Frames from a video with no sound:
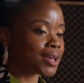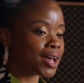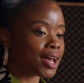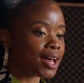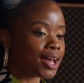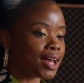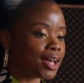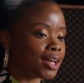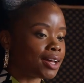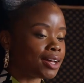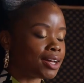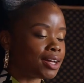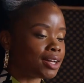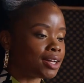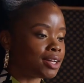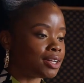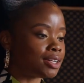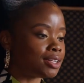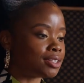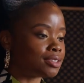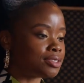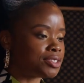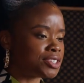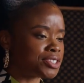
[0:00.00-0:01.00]

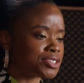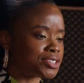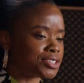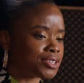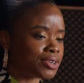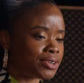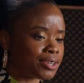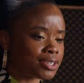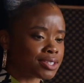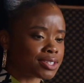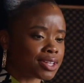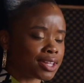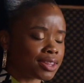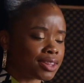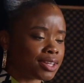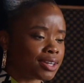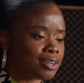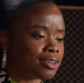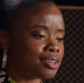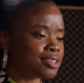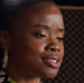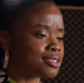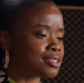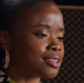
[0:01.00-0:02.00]
I just noticed that
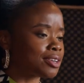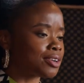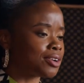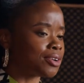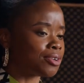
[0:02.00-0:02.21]
there is a